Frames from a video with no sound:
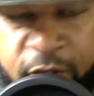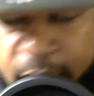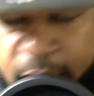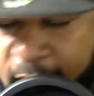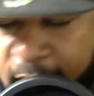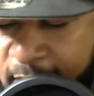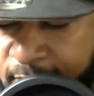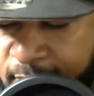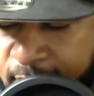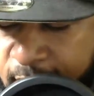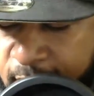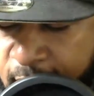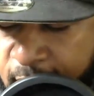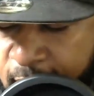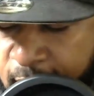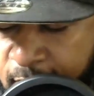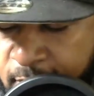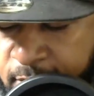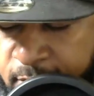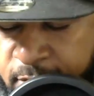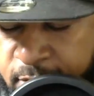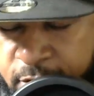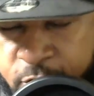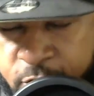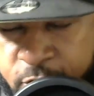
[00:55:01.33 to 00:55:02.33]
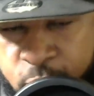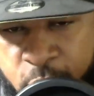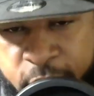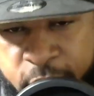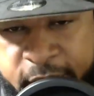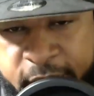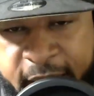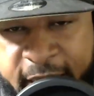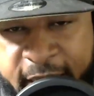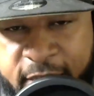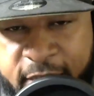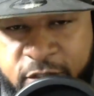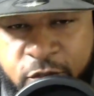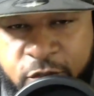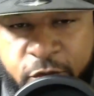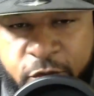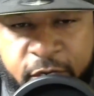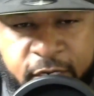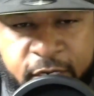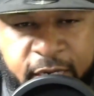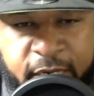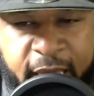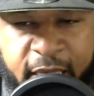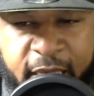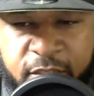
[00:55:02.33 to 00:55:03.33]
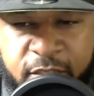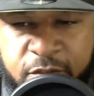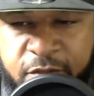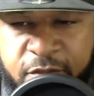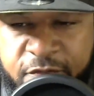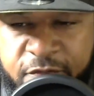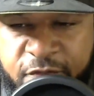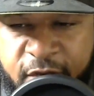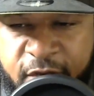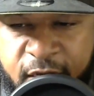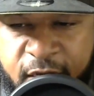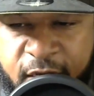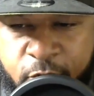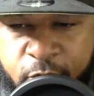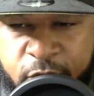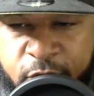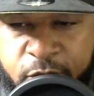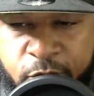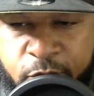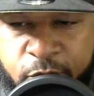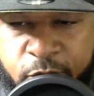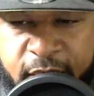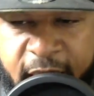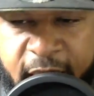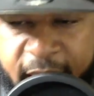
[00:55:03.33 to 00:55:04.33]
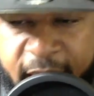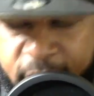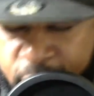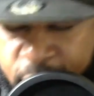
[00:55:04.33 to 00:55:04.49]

like you want to ask, go ahead and ask it, fam. We got